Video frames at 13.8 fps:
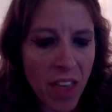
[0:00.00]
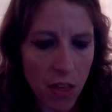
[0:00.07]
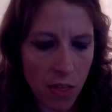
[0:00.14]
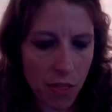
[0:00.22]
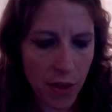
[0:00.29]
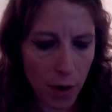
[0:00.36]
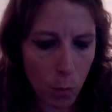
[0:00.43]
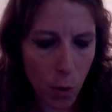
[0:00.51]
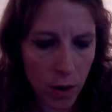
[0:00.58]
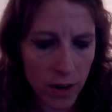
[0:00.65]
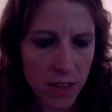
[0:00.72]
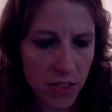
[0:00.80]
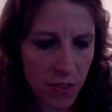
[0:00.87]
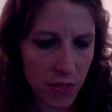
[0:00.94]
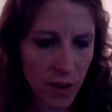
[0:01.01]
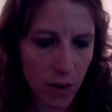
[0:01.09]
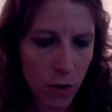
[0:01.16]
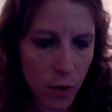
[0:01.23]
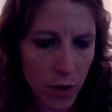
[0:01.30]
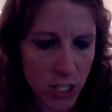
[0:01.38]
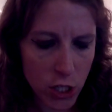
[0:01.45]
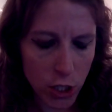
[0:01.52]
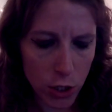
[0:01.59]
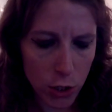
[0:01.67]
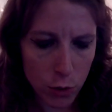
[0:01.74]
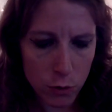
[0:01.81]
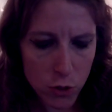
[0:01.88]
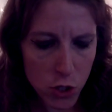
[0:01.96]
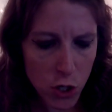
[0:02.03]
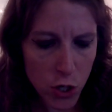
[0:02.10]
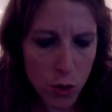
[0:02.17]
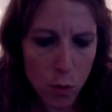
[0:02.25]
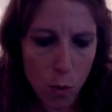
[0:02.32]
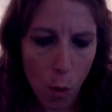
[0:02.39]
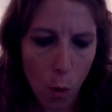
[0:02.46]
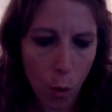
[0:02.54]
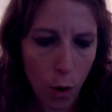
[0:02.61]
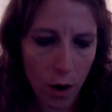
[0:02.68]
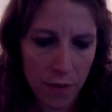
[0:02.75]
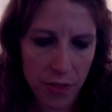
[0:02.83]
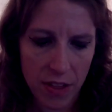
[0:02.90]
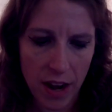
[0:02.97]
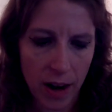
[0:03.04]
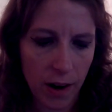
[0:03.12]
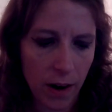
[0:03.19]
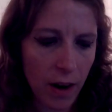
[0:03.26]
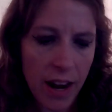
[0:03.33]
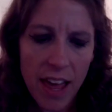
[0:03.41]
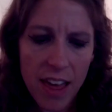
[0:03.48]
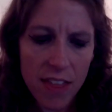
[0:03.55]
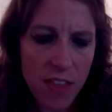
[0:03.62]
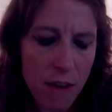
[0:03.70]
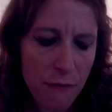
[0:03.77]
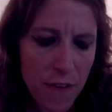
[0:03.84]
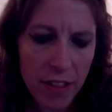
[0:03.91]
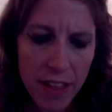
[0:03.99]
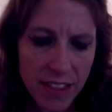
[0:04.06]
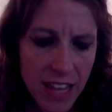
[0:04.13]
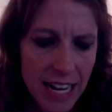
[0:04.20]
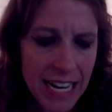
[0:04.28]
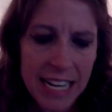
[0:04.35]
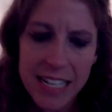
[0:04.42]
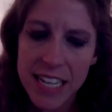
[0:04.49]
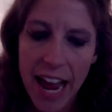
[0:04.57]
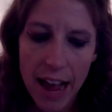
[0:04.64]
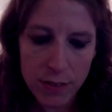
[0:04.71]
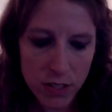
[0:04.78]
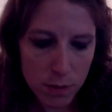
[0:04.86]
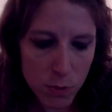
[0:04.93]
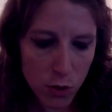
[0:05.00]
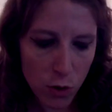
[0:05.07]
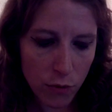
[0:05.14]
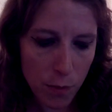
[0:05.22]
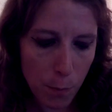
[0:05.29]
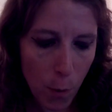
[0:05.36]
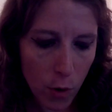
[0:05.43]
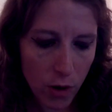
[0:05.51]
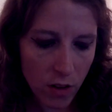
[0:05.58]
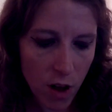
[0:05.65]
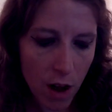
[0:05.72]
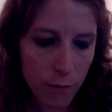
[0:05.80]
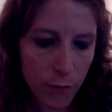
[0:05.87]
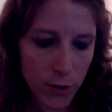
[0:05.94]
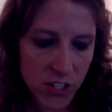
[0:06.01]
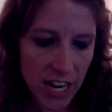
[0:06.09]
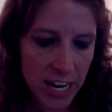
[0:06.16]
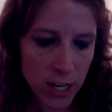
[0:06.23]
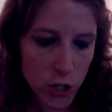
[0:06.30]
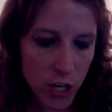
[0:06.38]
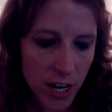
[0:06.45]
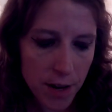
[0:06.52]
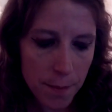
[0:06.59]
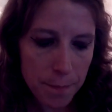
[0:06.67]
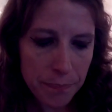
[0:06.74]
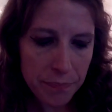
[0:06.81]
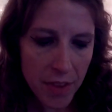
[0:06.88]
They're worried that they're going to lose you, or they feel like they need to have some sort of important conversation.